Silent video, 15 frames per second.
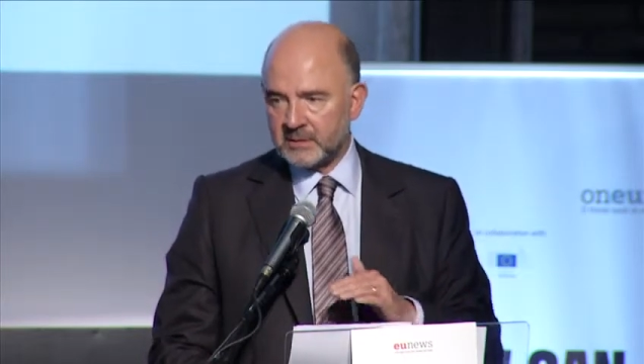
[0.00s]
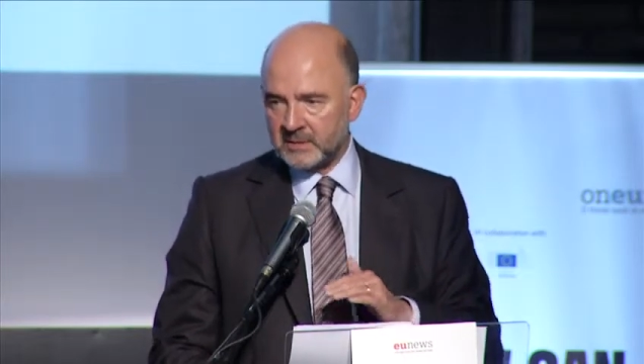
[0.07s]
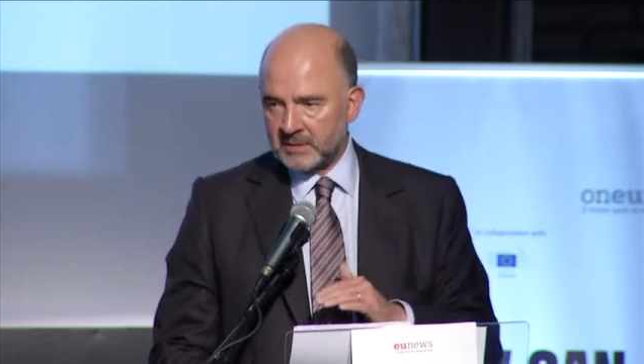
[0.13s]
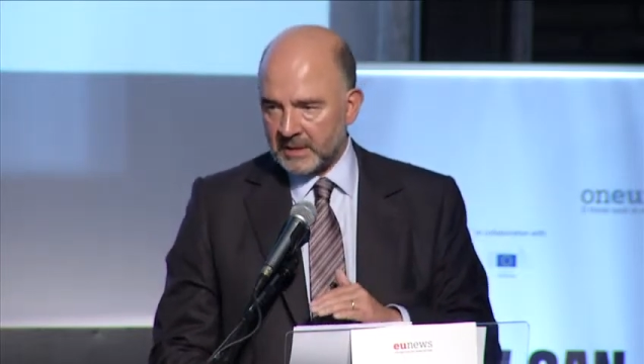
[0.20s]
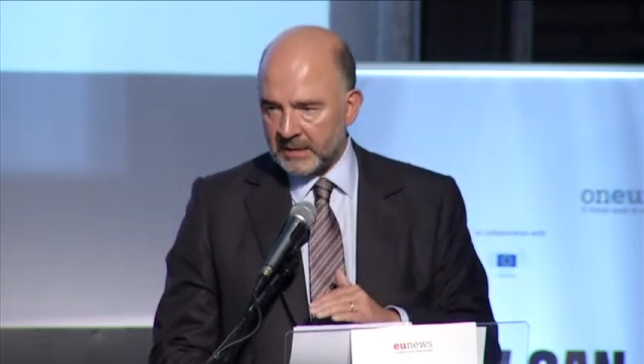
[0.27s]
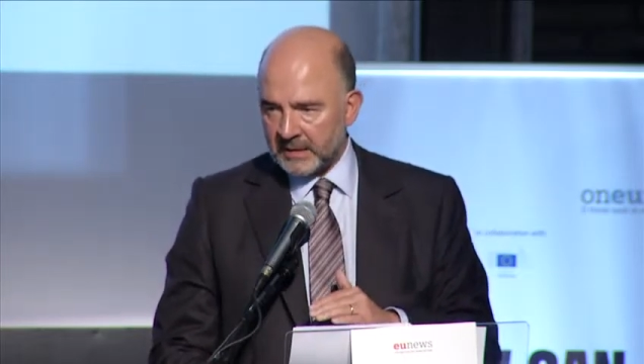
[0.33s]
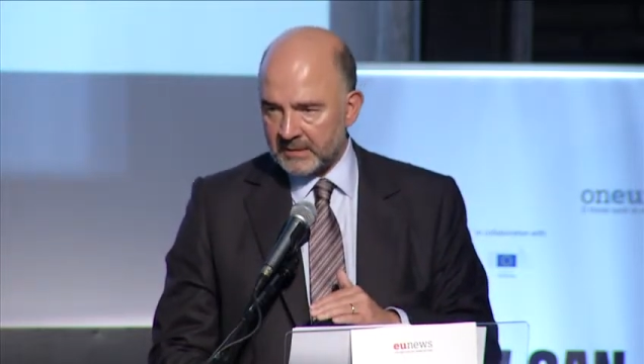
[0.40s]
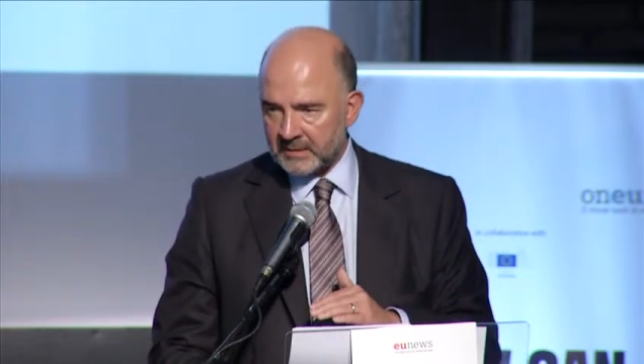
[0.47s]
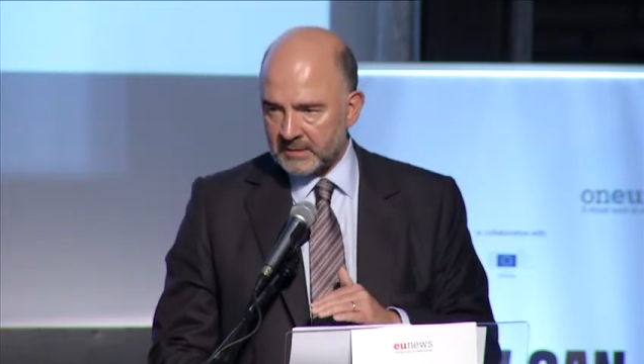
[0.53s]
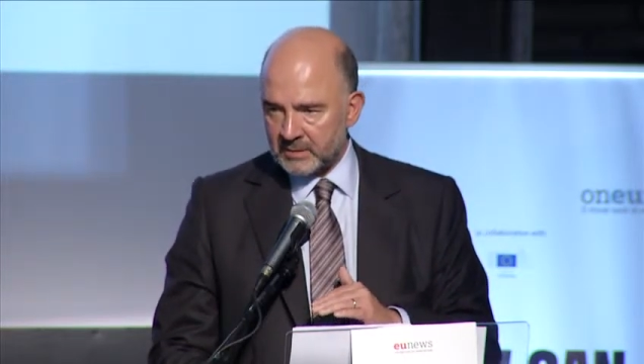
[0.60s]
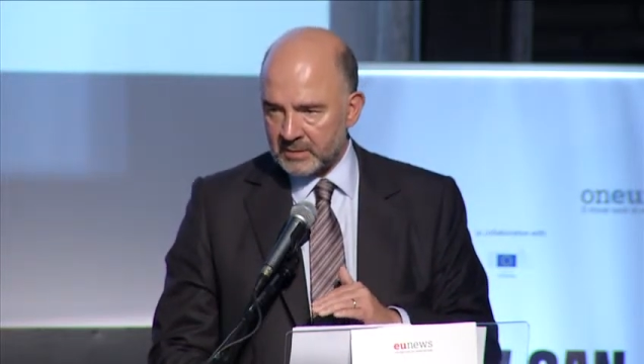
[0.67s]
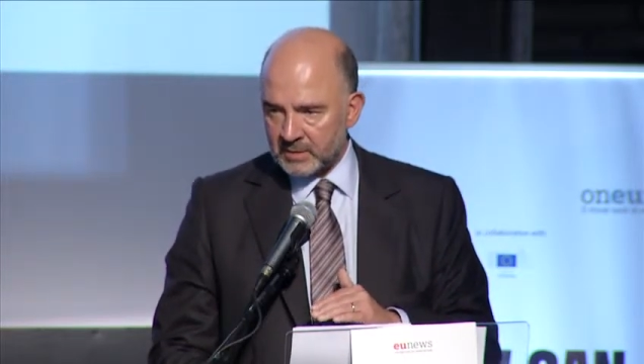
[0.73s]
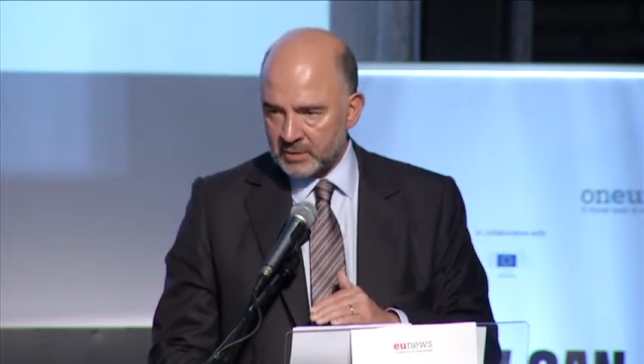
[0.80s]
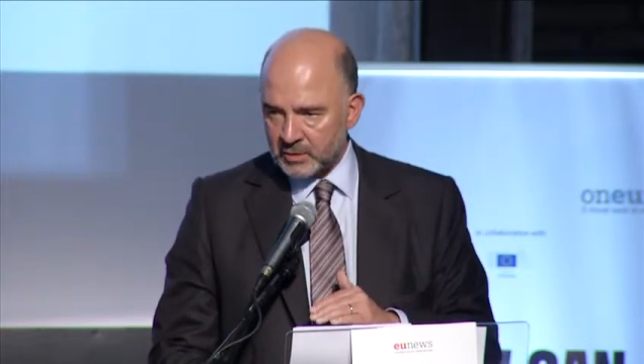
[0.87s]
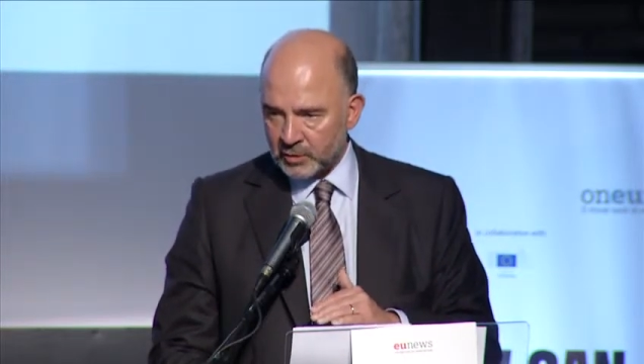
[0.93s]
They are
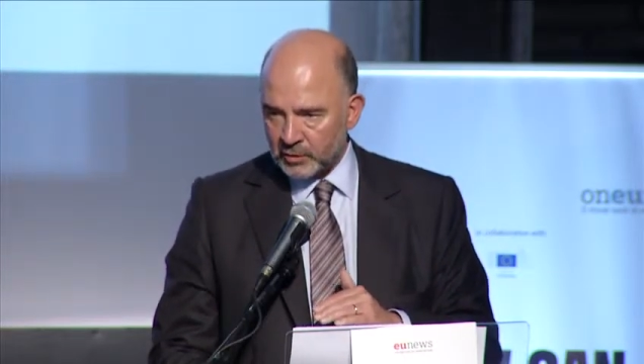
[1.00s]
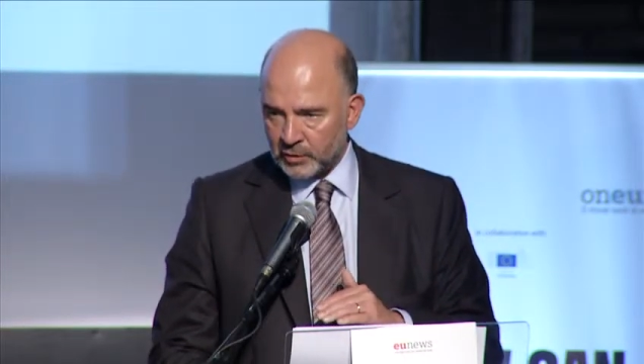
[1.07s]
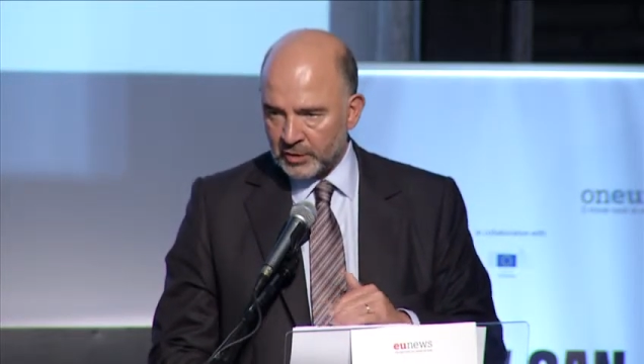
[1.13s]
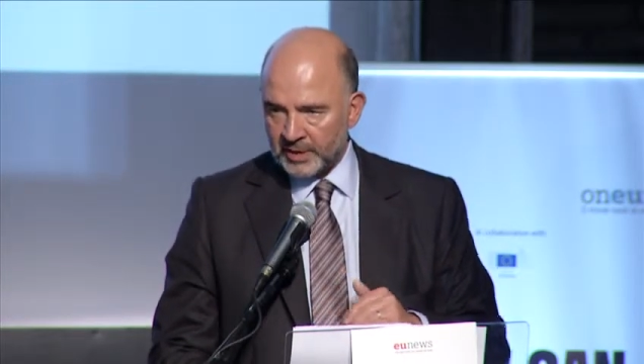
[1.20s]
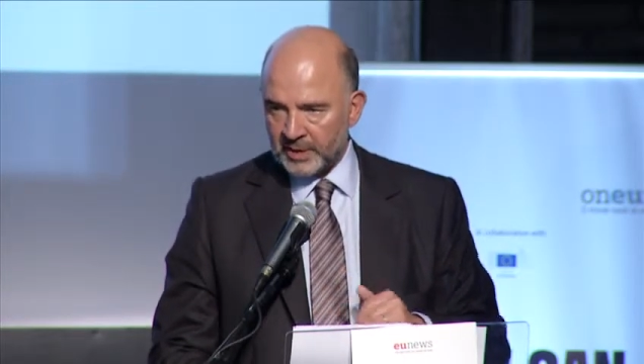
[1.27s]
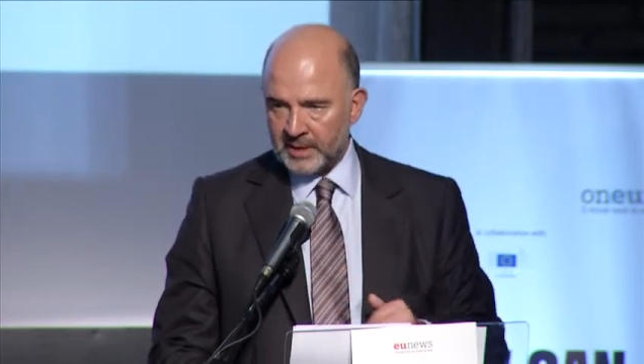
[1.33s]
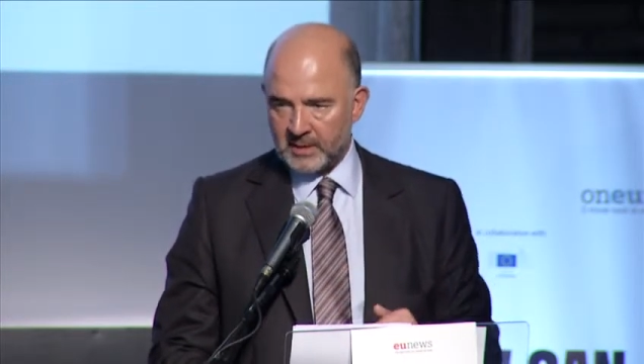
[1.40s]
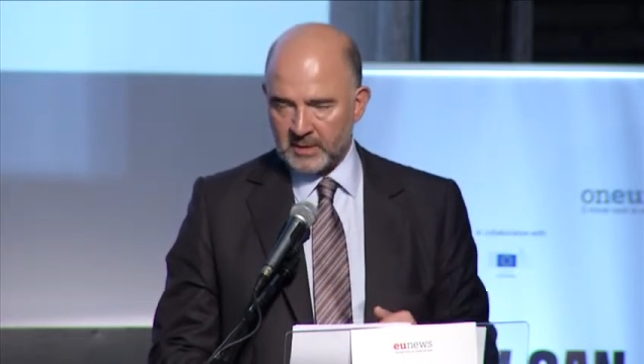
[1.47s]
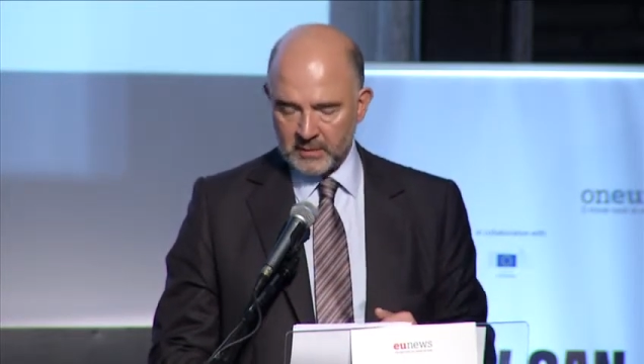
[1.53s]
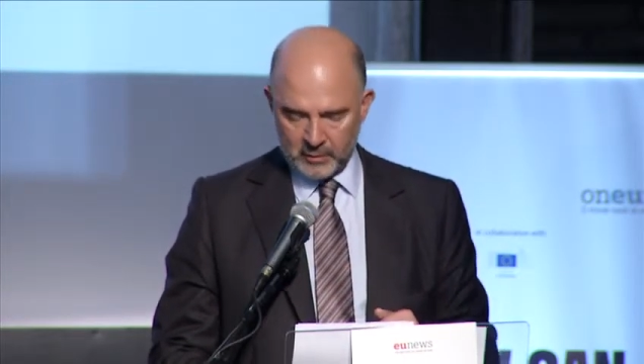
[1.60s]
certainly